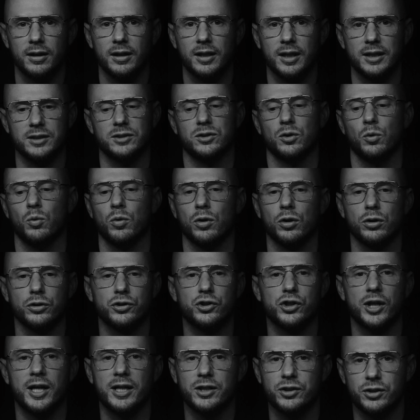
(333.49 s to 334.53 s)
Is the world
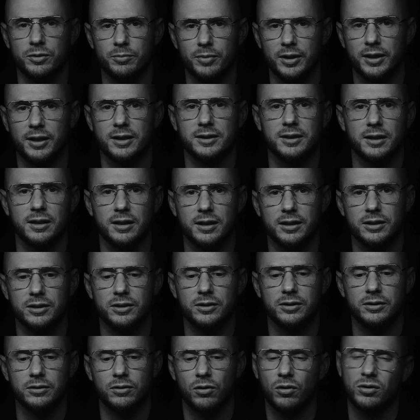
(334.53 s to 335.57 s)
changing because of
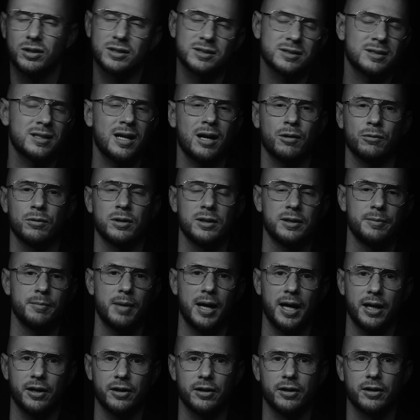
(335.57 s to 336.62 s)
this, or does it not really
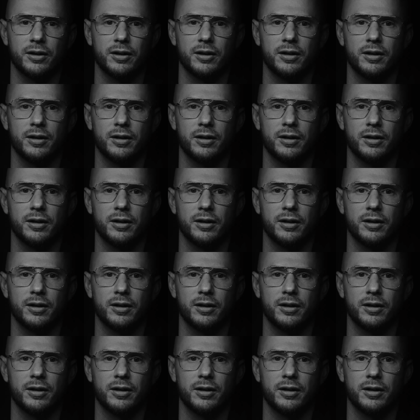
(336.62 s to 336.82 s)
matter?